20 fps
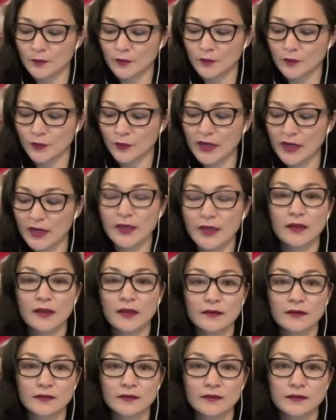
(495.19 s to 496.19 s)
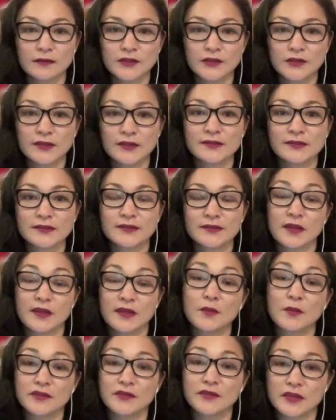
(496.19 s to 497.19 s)
reading just
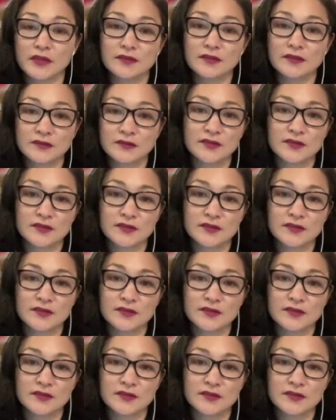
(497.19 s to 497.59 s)
some of these,